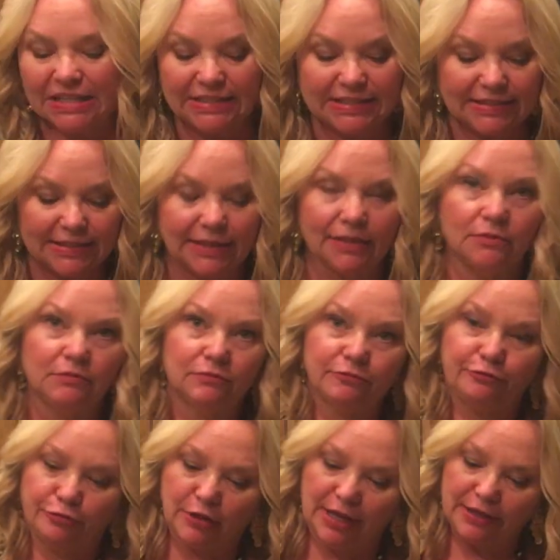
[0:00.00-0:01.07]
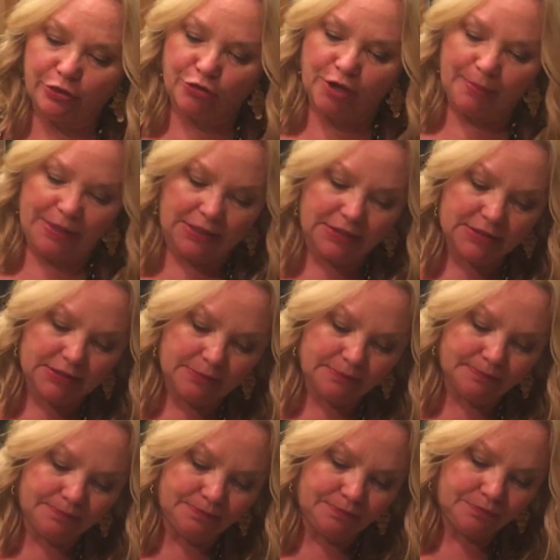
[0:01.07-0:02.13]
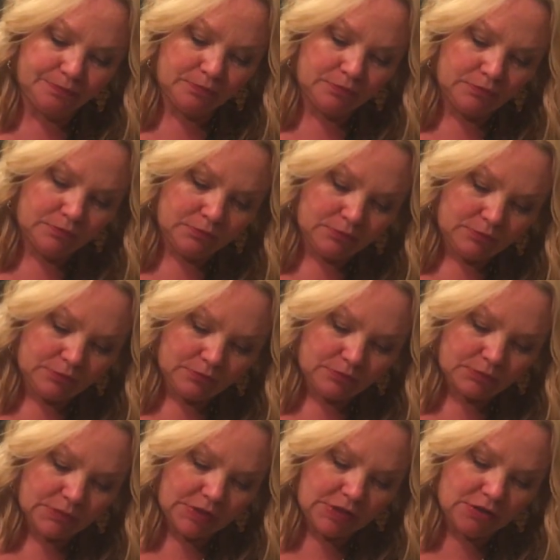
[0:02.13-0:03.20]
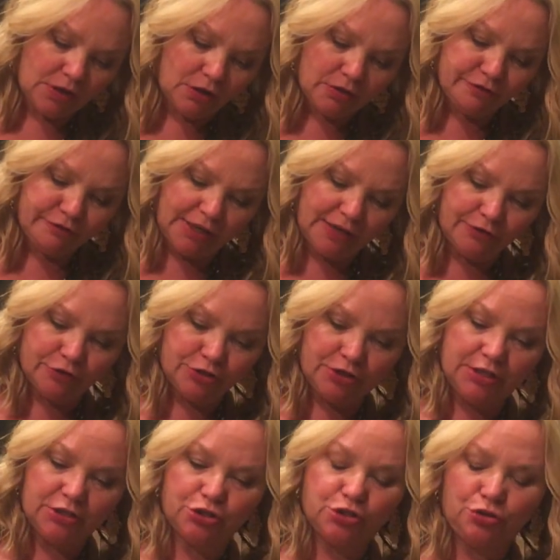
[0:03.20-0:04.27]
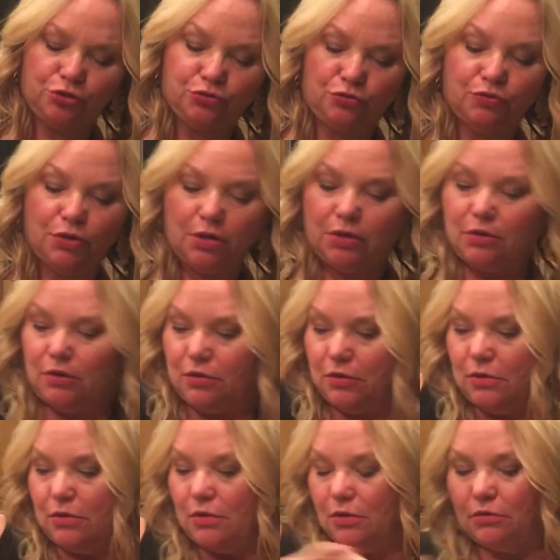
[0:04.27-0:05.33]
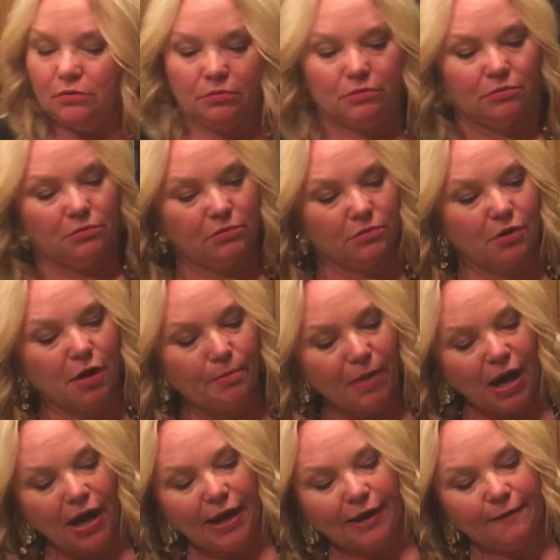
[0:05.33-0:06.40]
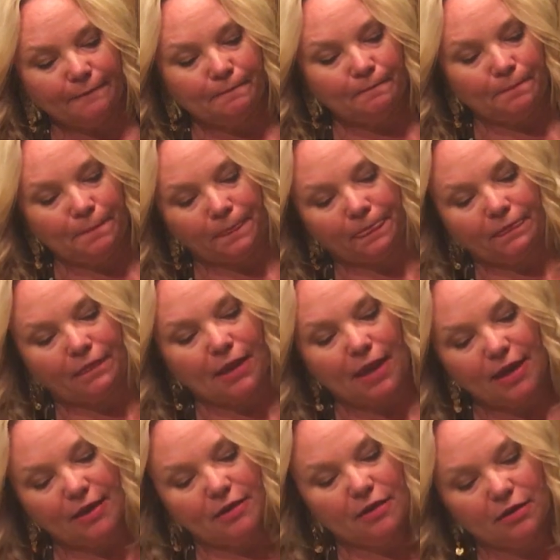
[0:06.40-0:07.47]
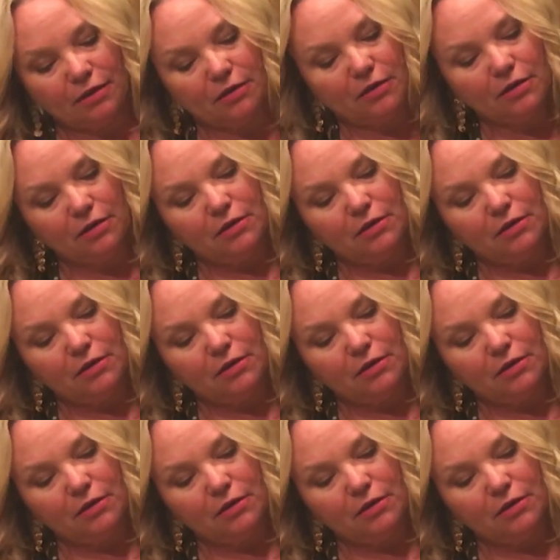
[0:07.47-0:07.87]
sit for like 30 minutes. Because all the flavors get to combine and